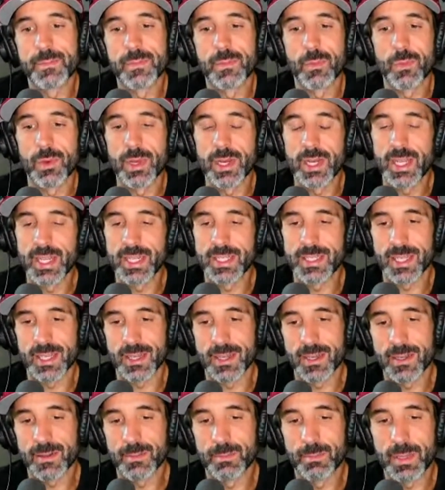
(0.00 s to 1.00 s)
We need
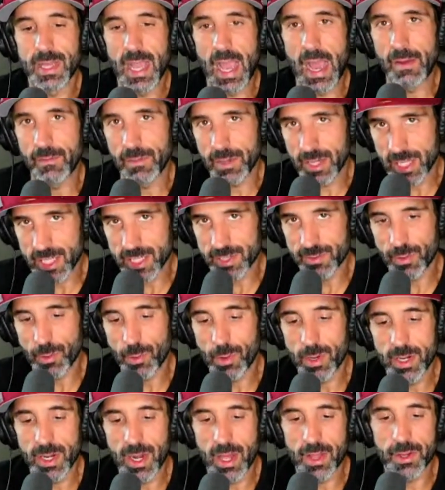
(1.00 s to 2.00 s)
to be advocates for one
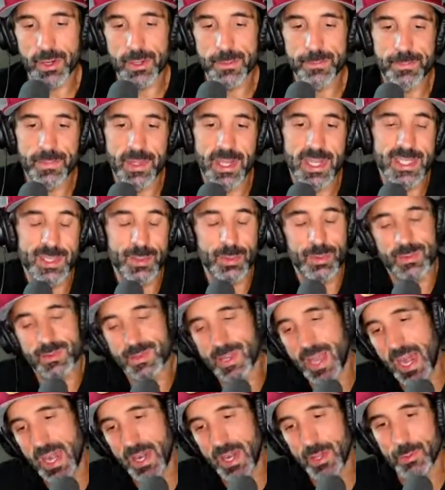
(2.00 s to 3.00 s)
another. And that's
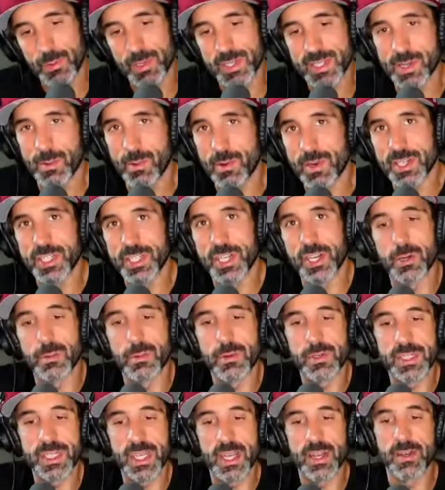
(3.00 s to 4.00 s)
kind of the reason I want to share
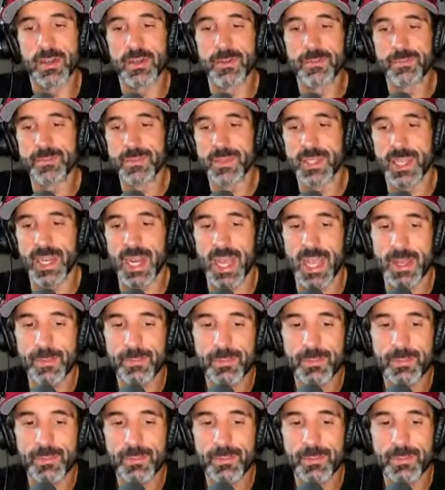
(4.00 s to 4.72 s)
about Dale today.